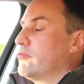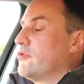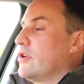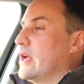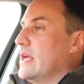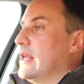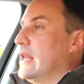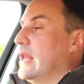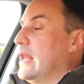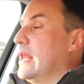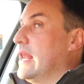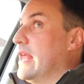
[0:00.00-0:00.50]

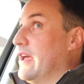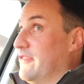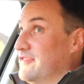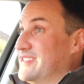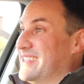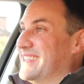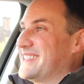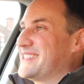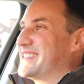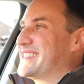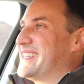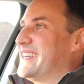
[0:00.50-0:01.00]
right
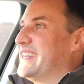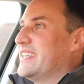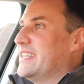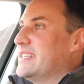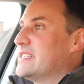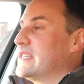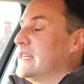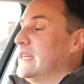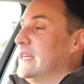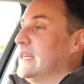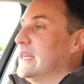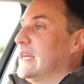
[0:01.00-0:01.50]
left-hand
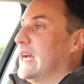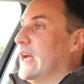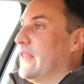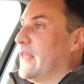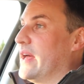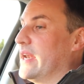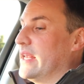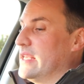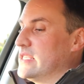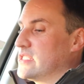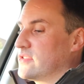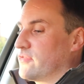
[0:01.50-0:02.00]
side, and
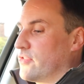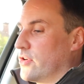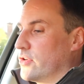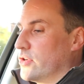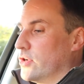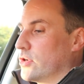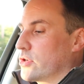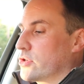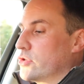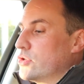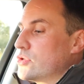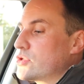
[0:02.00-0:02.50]
that is for
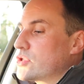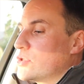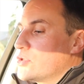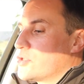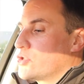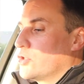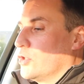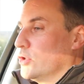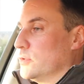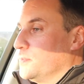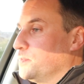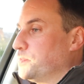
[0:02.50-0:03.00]
your cruise
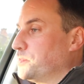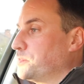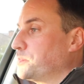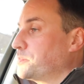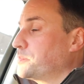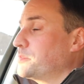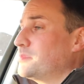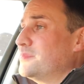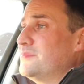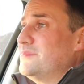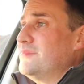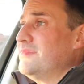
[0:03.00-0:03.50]
control.
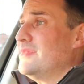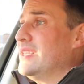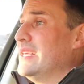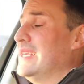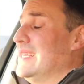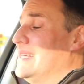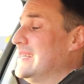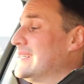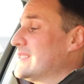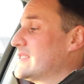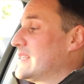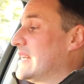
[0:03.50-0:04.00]

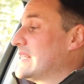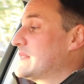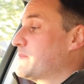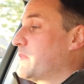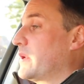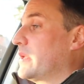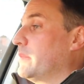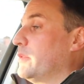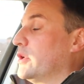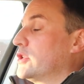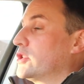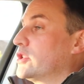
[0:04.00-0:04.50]
So that's
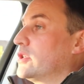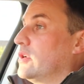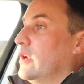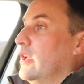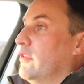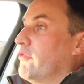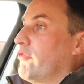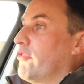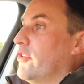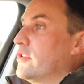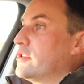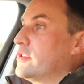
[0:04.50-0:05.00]
pretty much
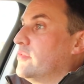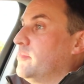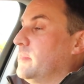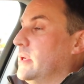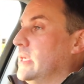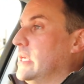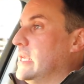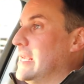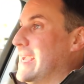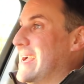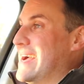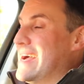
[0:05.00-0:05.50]
in front of
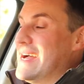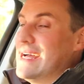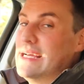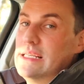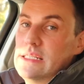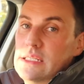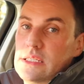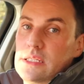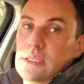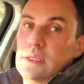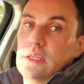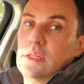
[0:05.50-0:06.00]
me,
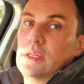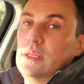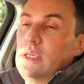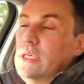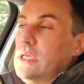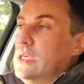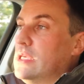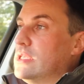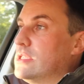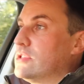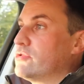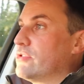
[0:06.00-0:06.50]
and
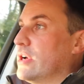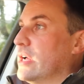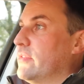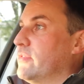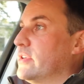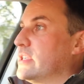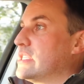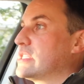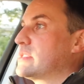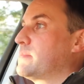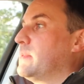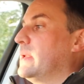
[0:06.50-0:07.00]
the
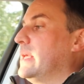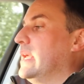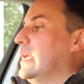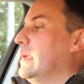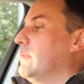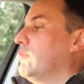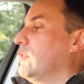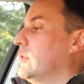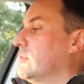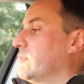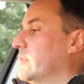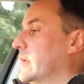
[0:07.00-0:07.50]
driver display
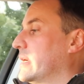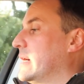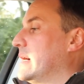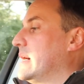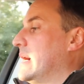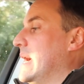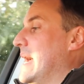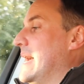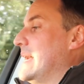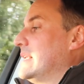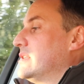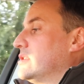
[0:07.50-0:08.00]
with
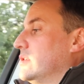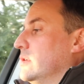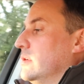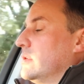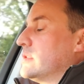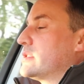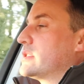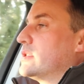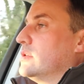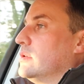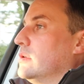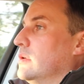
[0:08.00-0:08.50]
regard, and
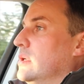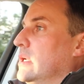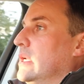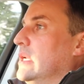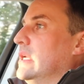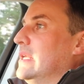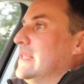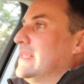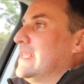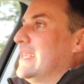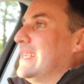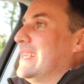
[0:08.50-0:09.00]
also
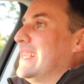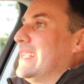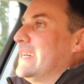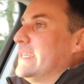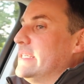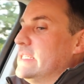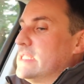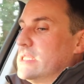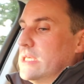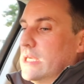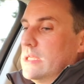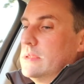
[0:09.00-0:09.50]
the
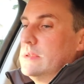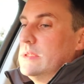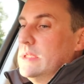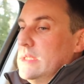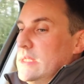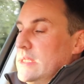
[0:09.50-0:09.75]
lighting.